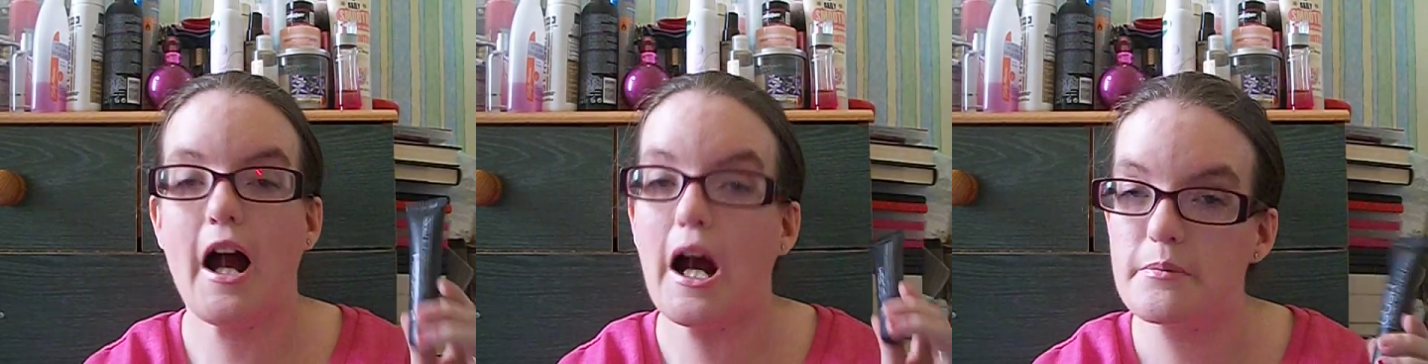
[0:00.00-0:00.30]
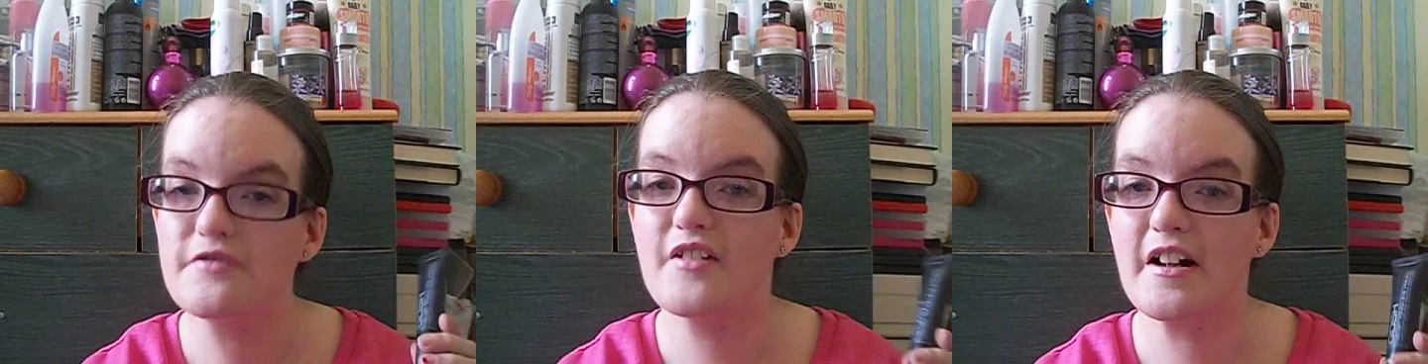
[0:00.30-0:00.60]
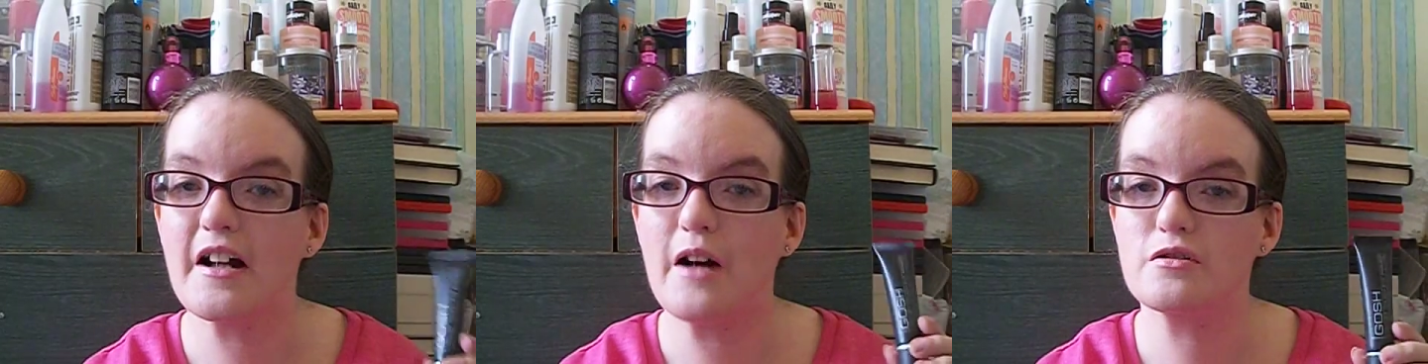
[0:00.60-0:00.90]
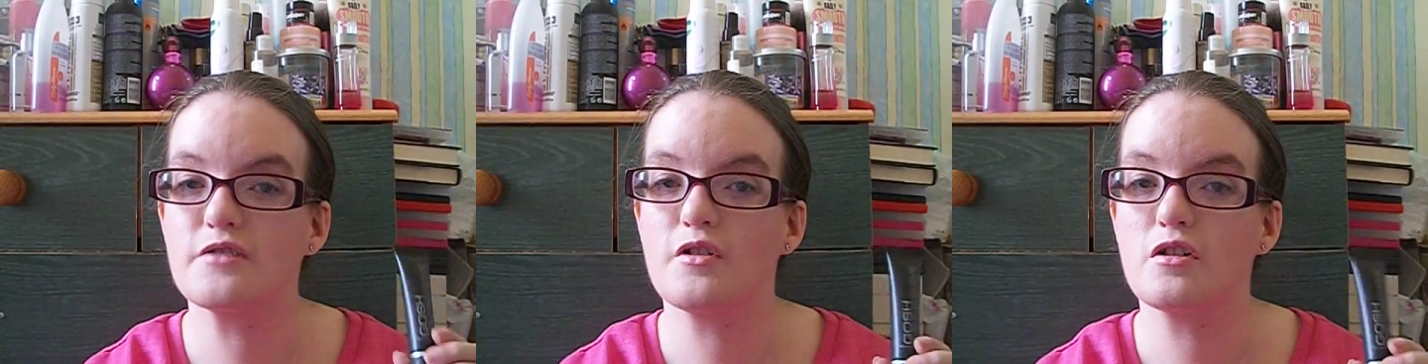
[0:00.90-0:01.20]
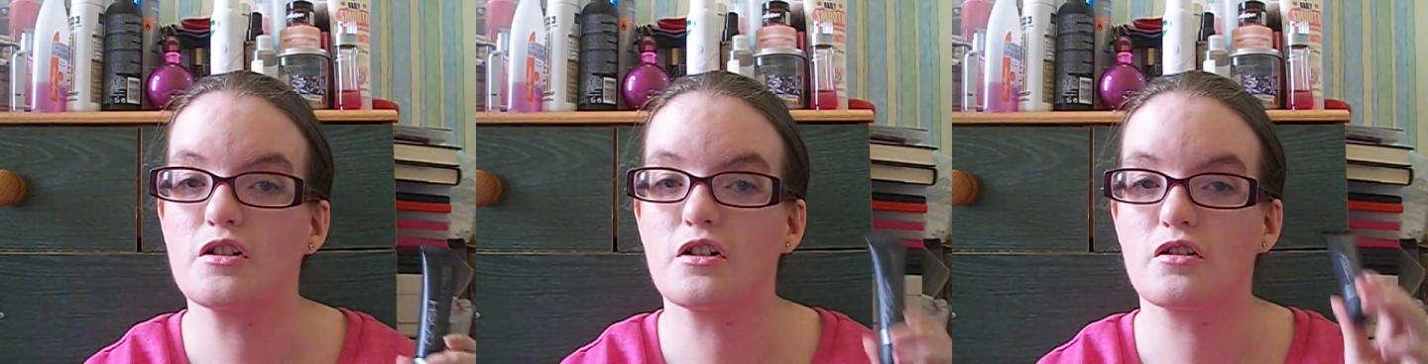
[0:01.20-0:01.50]
I prefer, I was of
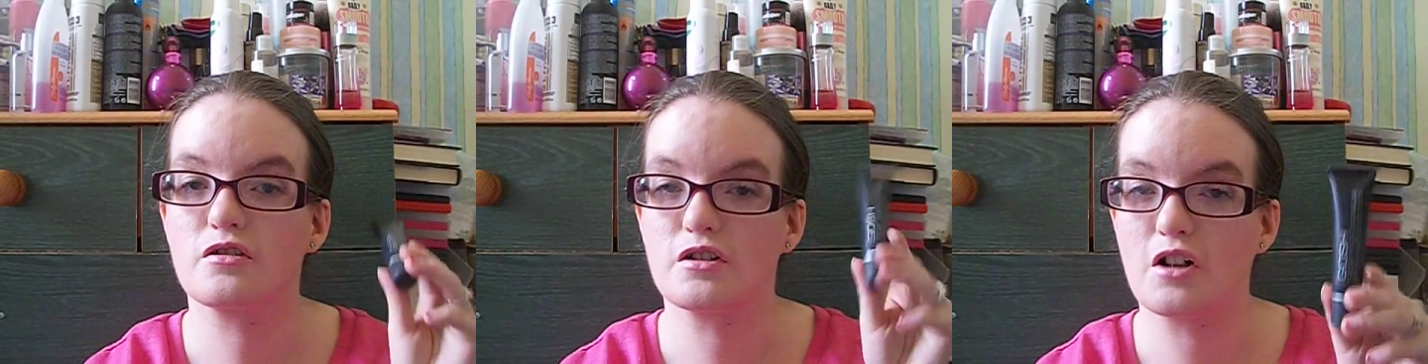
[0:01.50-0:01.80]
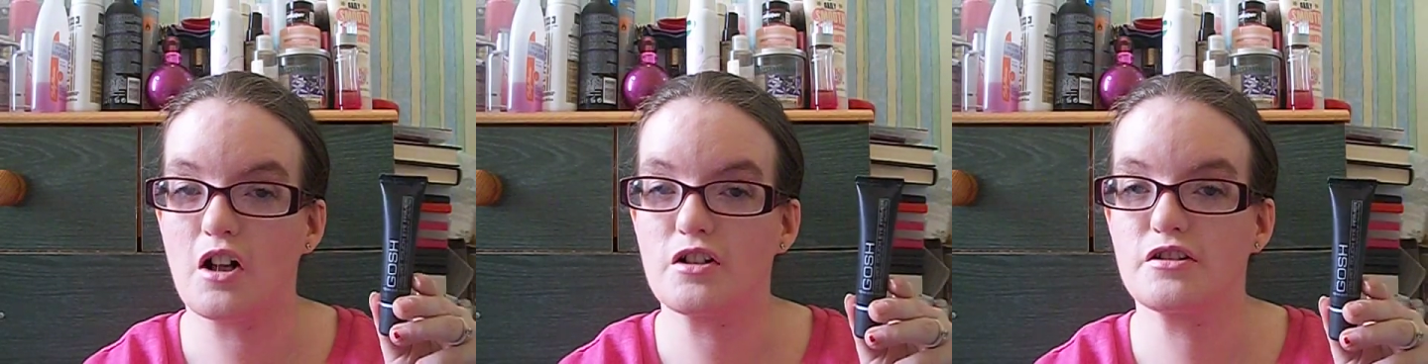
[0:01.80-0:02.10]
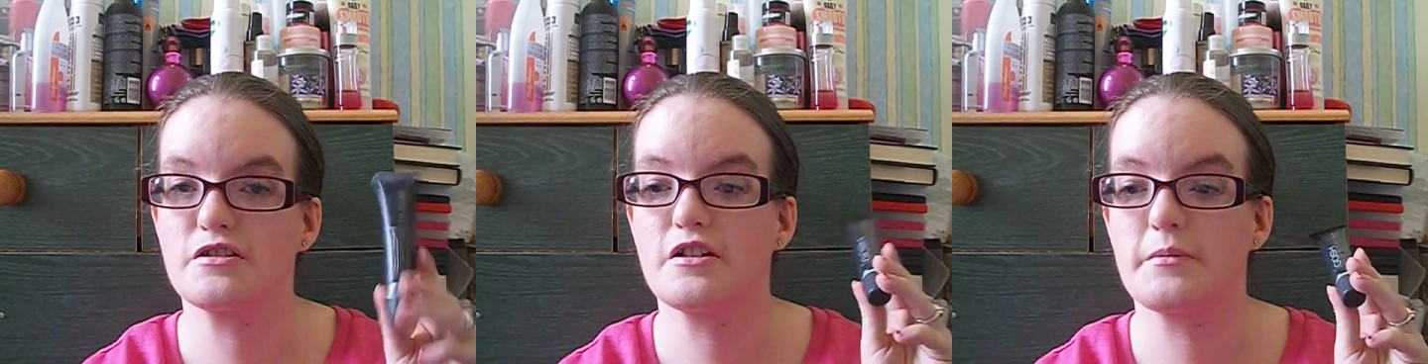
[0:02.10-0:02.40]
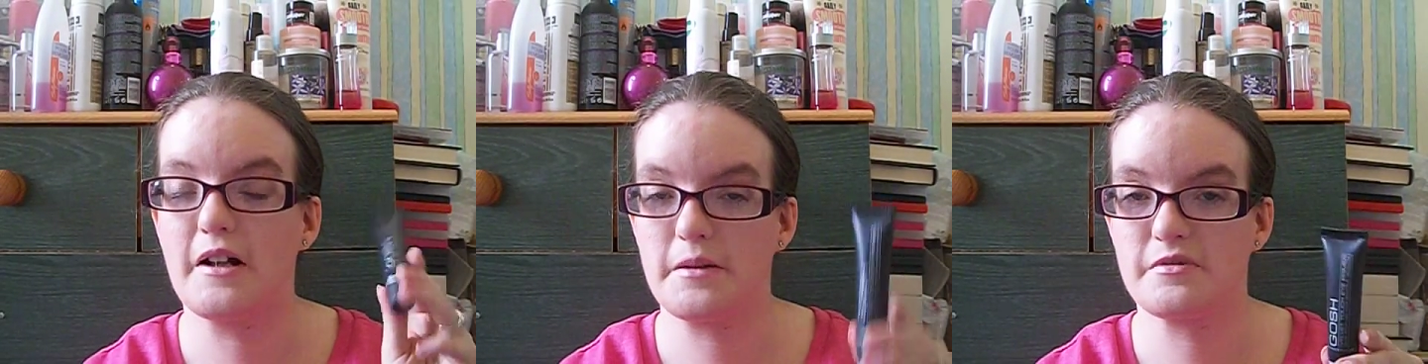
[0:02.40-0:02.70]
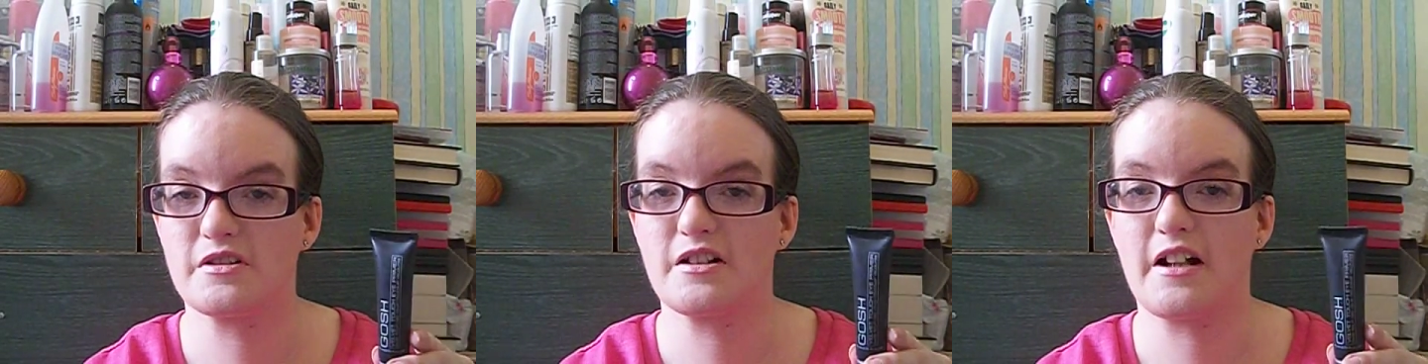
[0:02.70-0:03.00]
all the Gosh, the
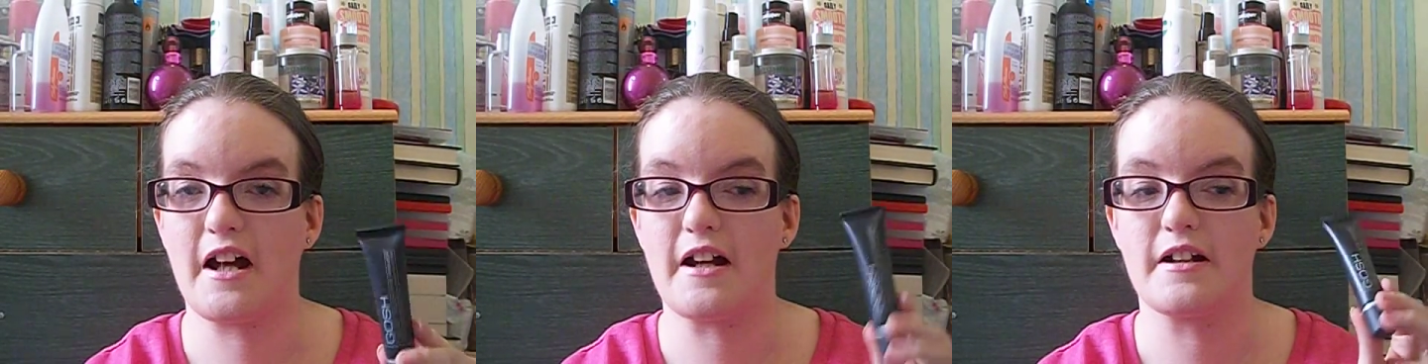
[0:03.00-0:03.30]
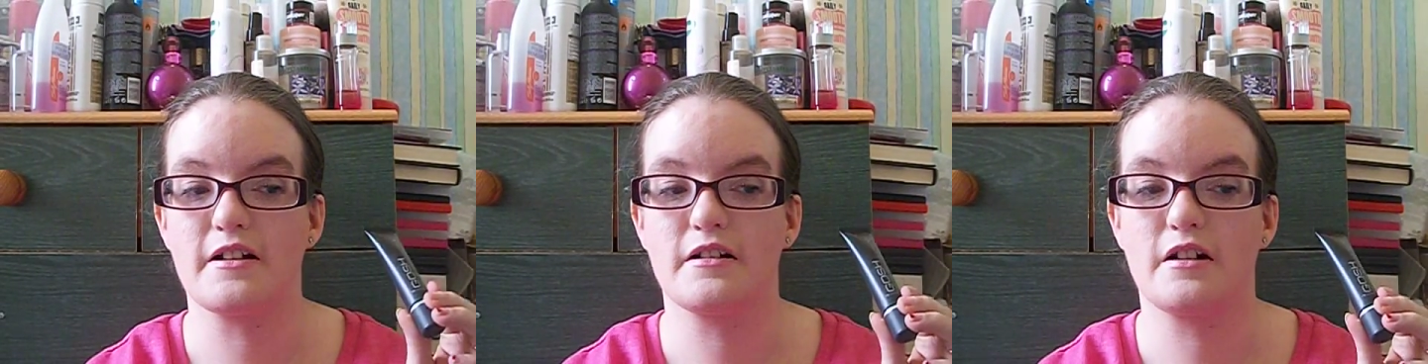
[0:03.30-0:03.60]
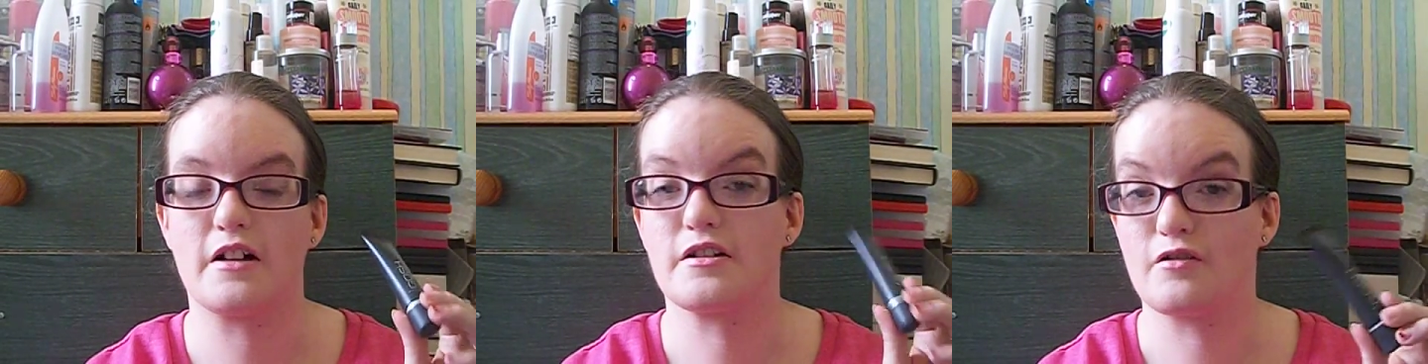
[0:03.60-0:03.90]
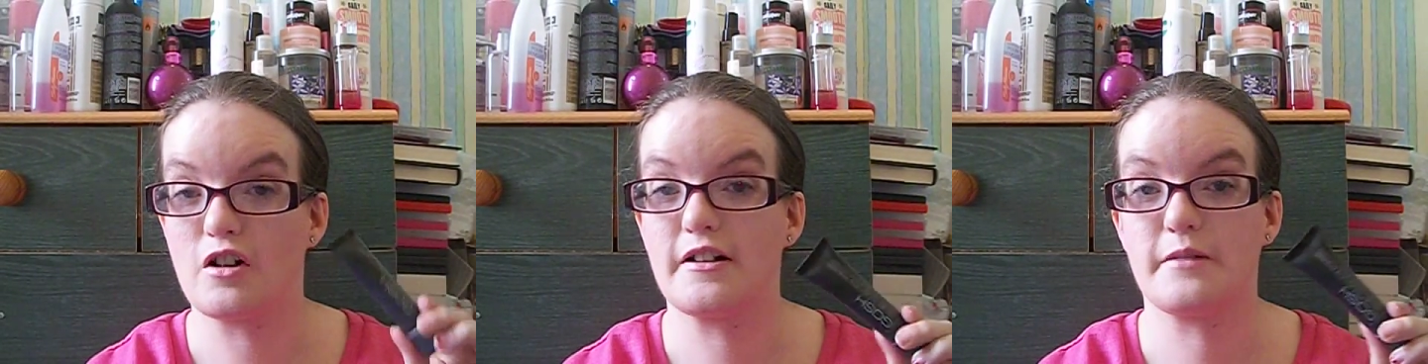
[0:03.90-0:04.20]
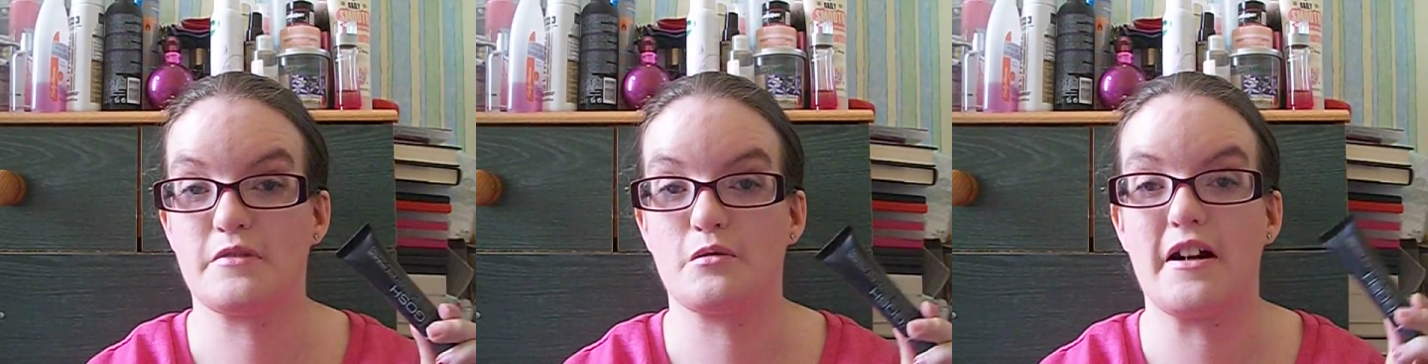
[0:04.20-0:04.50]
Urban Decay, and they've got the
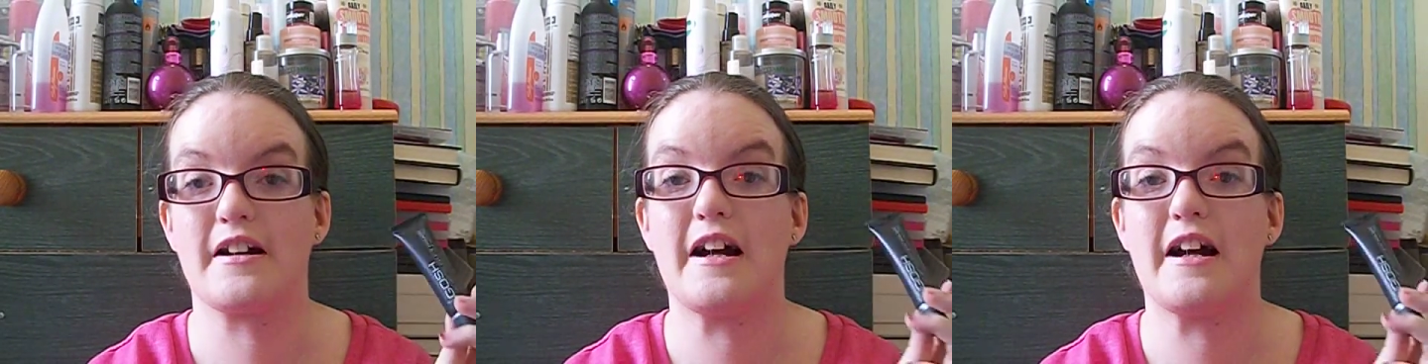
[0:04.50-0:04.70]
MUA.